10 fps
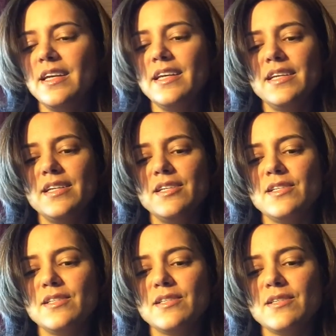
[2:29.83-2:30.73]

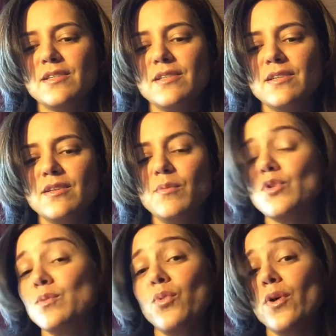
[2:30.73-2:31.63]
is the
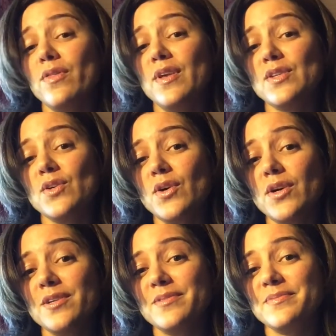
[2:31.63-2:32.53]
most important thing to
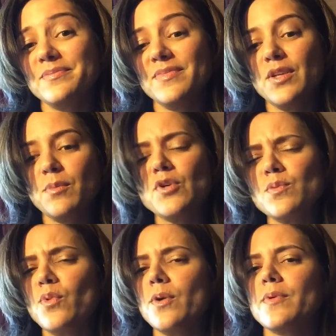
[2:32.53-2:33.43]
her, the most
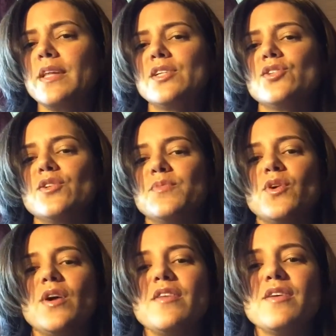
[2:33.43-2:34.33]
important relationship to
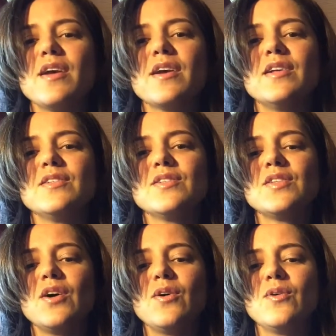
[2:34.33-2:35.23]
her, I think. And
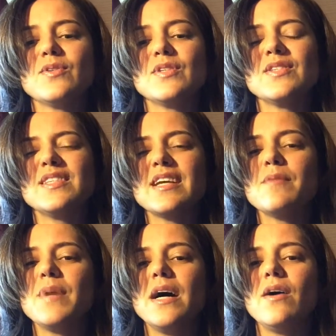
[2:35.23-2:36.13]
so to sing
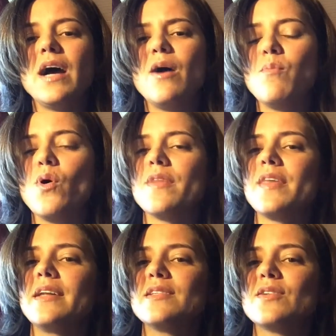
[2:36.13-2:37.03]
about how important
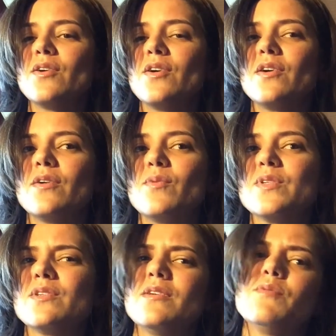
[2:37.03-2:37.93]
that is to her
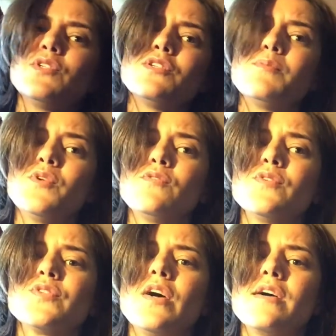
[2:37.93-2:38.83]
was, it was just a beautiful
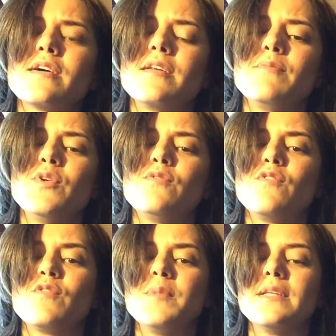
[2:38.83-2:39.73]
song and beautiful
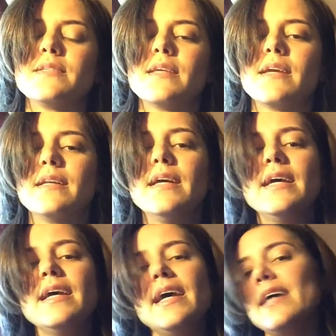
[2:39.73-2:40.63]
for me to sing it.
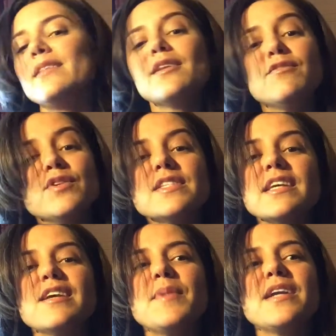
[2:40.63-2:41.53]
And Littlefoot
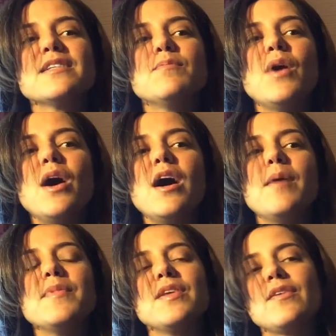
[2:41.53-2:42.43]
singing about his
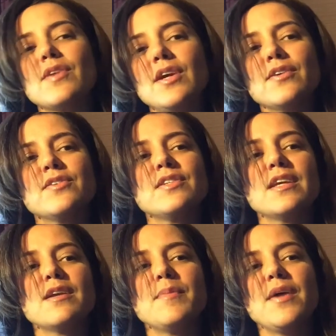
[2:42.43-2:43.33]
mom and the other characters
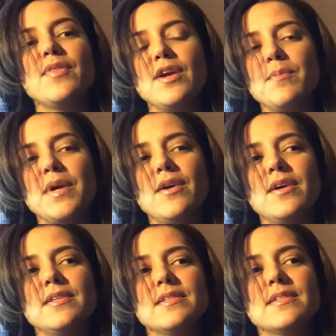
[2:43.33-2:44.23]
singing about their
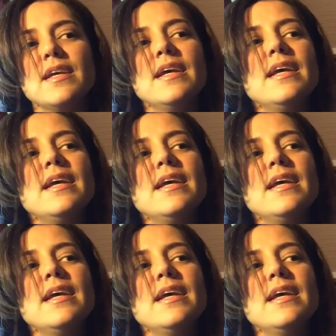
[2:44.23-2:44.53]
parents.